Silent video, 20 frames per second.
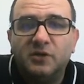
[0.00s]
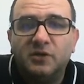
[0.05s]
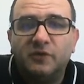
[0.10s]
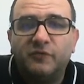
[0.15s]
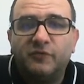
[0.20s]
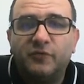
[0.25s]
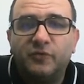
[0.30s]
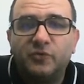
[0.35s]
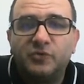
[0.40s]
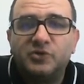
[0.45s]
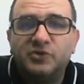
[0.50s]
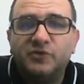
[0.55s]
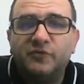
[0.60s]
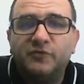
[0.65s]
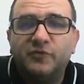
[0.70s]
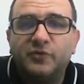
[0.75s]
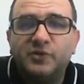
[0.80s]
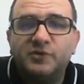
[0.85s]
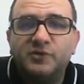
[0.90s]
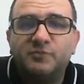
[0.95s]
If rook
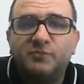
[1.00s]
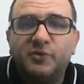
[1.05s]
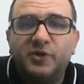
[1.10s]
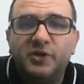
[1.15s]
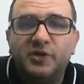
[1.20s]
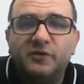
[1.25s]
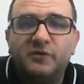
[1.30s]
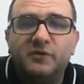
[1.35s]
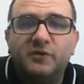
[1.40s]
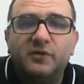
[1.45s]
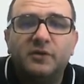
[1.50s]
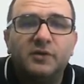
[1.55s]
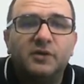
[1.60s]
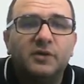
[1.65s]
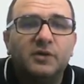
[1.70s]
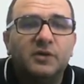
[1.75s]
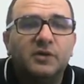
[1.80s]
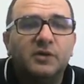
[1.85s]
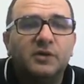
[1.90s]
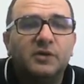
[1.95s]
c4 is played,
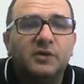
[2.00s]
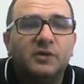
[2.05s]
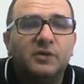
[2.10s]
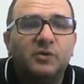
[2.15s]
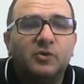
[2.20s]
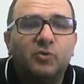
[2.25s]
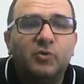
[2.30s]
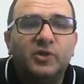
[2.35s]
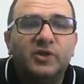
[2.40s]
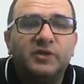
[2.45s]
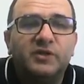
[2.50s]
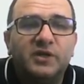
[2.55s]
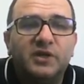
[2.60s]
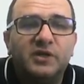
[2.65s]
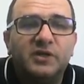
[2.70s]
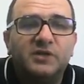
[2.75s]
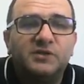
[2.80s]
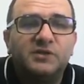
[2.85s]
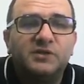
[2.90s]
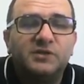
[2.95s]
queen
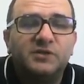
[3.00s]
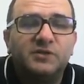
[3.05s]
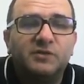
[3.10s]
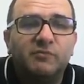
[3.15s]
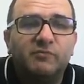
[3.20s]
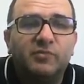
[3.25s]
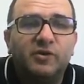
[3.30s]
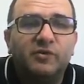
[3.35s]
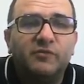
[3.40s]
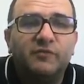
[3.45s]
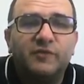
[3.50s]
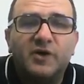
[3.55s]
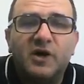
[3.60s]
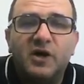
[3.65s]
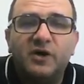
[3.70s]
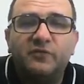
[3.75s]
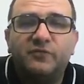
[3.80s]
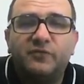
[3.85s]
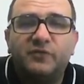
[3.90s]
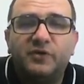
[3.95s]
takes,
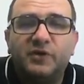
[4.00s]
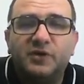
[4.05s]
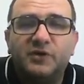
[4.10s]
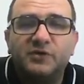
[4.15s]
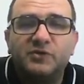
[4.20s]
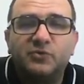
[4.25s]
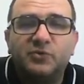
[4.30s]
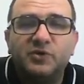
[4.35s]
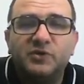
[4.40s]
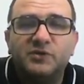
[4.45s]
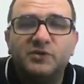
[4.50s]
b5, there is queen